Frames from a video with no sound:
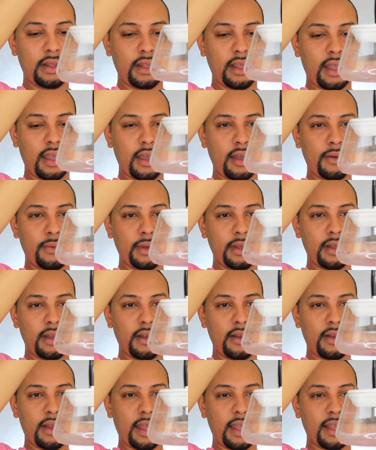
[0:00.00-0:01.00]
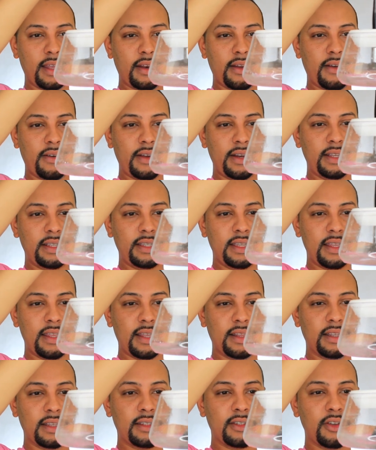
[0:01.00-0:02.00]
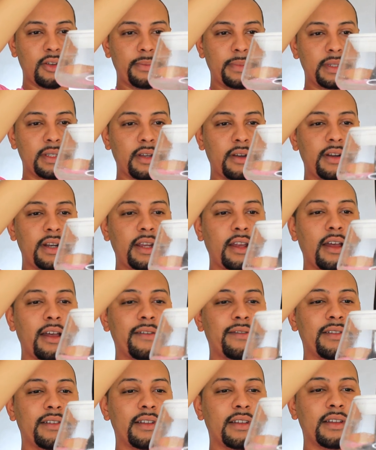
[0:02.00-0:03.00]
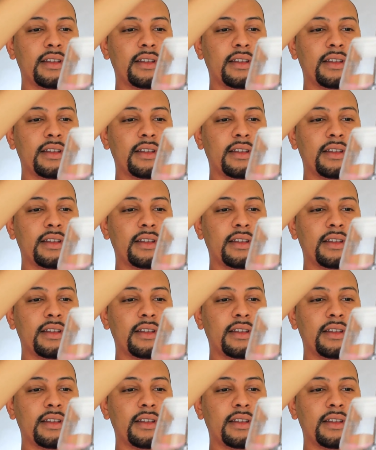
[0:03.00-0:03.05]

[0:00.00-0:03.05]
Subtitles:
There we go. I can already see that the soap is already off.